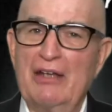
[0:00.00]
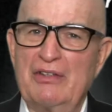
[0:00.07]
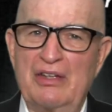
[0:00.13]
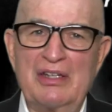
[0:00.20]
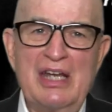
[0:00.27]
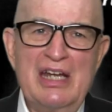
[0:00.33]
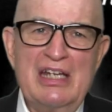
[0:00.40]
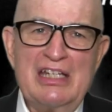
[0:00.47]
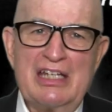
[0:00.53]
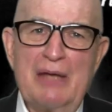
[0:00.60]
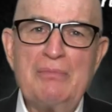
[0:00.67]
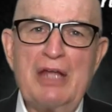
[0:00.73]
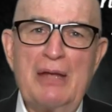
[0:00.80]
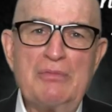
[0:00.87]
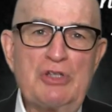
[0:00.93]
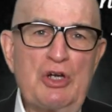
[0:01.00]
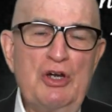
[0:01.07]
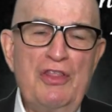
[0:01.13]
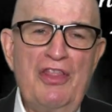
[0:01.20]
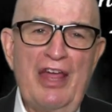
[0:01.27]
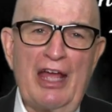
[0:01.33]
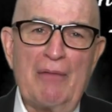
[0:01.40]
is that sometimes the
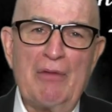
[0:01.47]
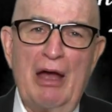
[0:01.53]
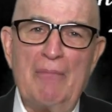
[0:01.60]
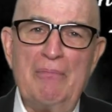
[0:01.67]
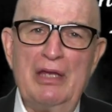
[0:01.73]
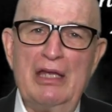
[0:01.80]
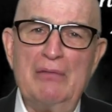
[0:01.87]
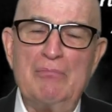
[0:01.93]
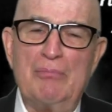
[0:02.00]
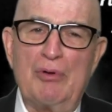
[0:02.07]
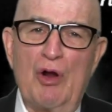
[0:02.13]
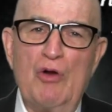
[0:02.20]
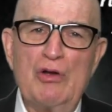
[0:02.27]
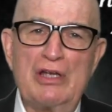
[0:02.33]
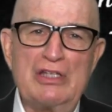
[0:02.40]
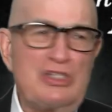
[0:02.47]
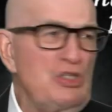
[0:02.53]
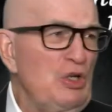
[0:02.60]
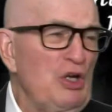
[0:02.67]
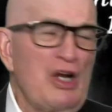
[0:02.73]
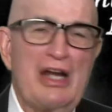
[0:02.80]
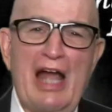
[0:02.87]
good thing about being broke is
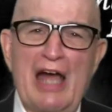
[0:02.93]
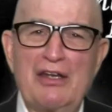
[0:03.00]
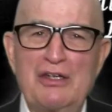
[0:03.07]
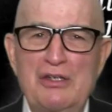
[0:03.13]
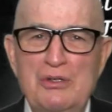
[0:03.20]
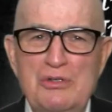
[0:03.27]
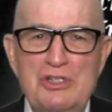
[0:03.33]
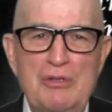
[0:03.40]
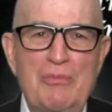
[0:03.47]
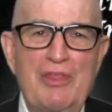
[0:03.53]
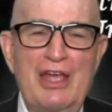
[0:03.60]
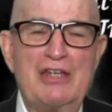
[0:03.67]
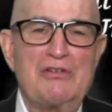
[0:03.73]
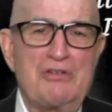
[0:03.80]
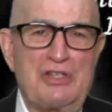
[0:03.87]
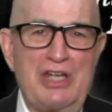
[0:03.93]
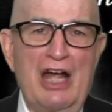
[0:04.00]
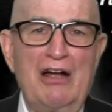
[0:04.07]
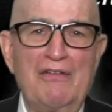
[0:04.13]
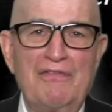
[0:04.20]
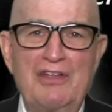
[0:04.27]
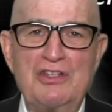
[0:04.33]
you learn how to do some things
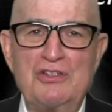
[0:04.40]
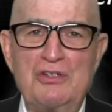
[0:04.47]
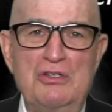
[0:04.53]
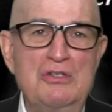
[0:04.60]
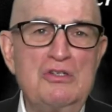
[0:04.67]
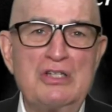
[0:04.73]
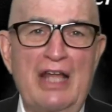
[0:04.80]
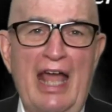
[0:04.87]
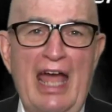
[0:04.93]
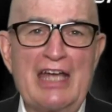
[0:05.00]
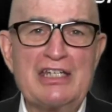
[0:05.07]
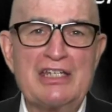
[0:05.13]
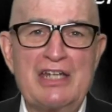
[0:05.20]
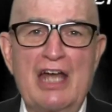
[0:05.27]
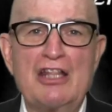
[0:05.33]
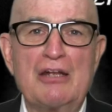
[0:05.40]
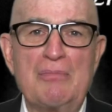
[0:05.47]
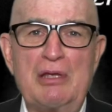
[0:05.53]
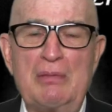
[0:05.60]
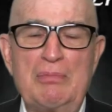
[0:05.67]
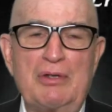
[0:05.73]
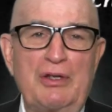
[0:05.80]
yourself that you usually asked other
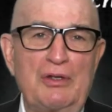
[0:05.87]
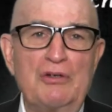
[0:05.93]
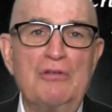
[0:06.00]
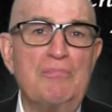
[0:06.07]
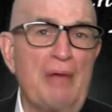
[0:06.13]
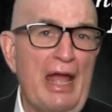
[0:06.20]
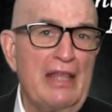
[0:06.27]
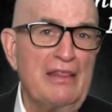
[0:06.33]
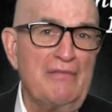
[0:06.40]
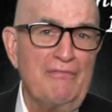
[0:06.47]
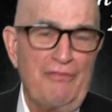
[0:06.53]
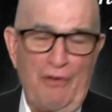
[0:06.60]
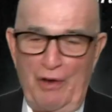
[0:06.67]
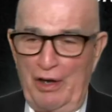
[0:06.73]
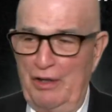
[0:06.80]
people to do and paid them for.